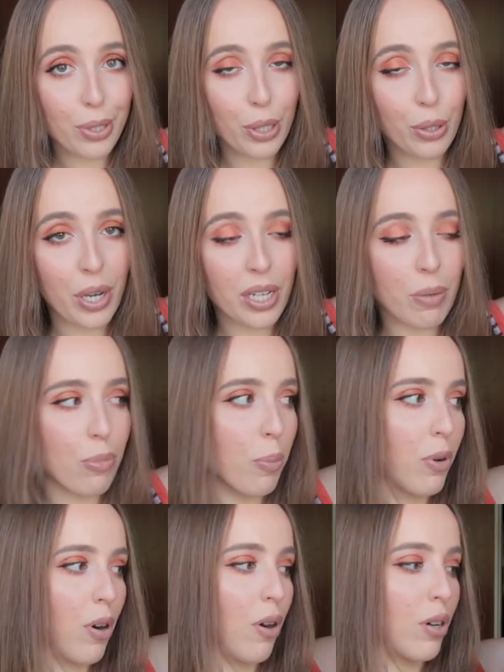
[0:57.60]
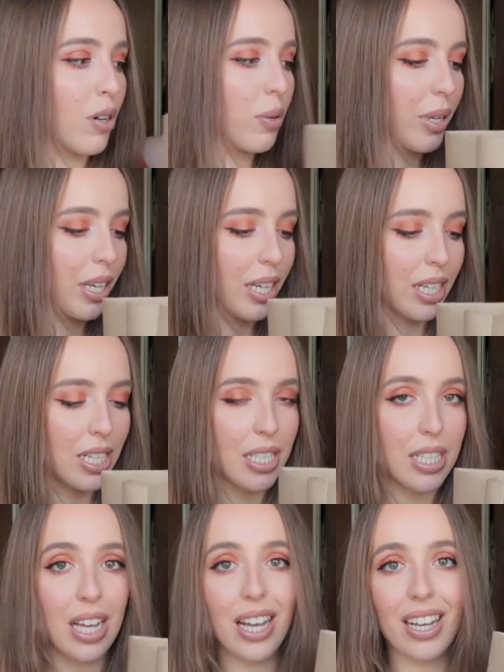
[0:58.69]
not going to do any proper order
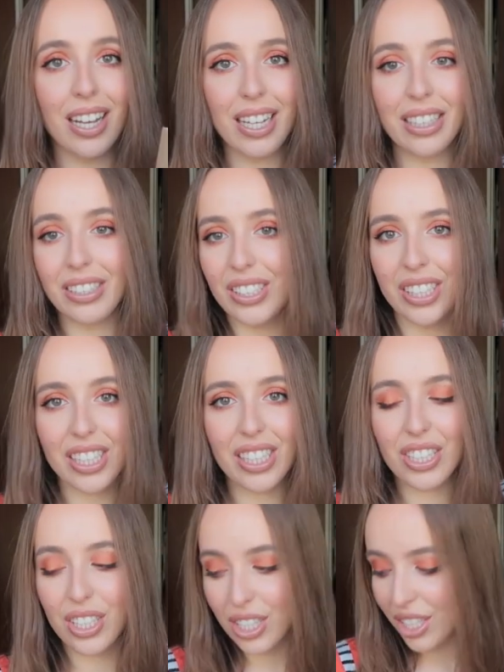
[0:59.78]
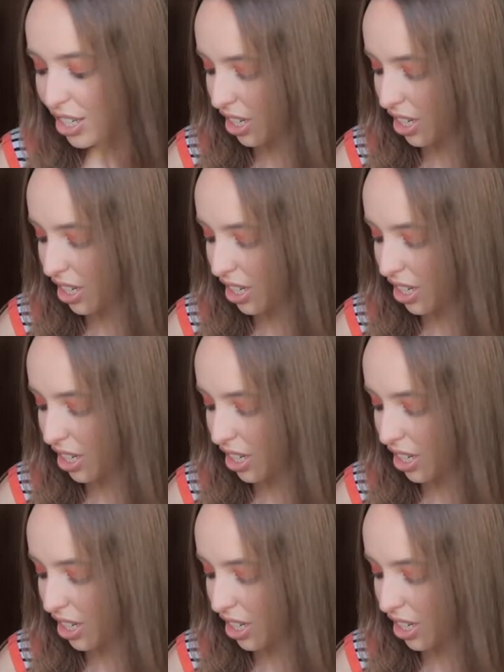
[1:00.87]
because it's